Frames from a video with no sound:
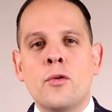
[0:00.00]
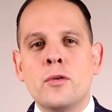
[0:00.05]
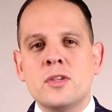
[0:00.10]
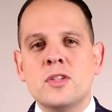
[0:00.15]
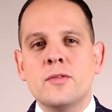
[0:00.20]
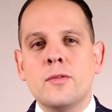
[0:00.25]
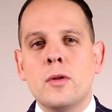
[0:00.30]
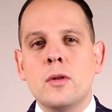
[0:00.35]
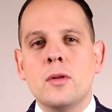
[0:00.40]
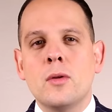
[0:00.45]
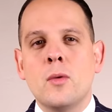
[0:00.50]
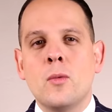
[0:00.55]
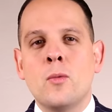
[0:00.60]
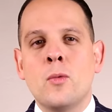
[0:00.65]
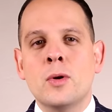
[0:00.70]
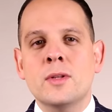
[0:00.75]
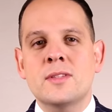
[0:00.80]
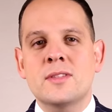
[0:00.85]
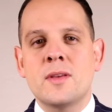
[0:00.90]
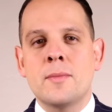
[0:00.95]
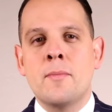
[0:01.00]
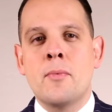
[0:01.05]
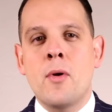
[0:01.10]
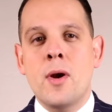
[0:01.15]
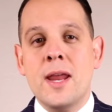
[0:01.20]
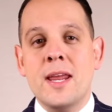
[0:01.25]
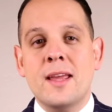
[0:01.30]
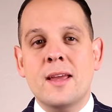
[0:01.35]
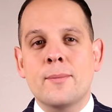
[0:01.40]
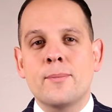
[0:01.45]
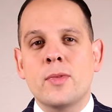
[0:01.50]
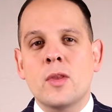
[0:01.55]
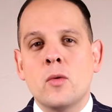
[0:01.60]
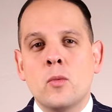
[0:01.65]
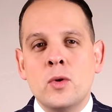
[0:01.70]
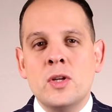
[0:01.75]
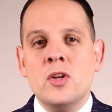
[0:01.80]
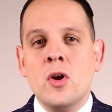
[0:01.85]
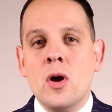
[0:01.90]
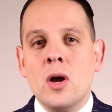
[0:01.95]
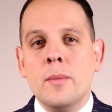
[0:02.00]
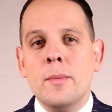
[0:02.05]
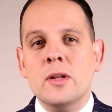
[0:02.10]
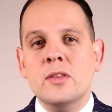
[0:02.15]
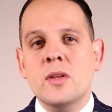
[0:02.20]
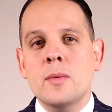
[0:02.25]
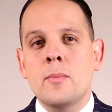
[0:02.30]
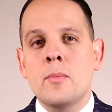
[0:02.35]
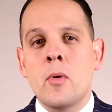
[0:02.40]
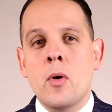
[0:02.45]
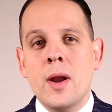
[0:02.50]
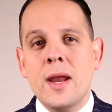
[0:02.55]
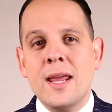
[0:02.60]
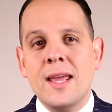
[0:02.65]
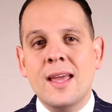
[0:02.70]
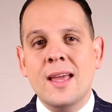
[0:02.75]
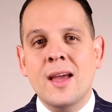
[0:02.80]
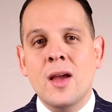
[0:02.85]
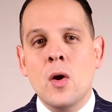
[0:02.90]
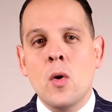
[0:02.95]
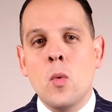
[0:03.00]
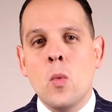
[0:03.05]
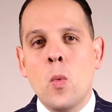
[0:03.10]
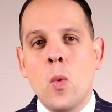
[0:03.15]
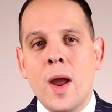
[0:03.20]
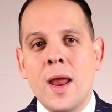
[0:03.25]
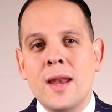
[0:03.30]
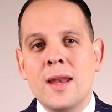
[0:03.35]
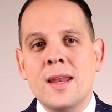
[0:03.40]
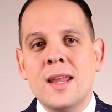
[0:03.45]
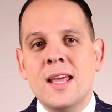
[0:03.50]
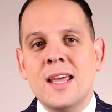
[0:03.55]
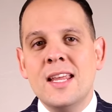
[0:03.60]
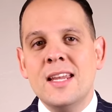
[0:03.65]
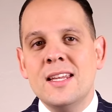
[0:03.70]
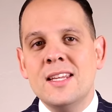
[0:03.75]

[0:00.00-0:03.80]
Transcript: First of all, what's a break? We talk about the break when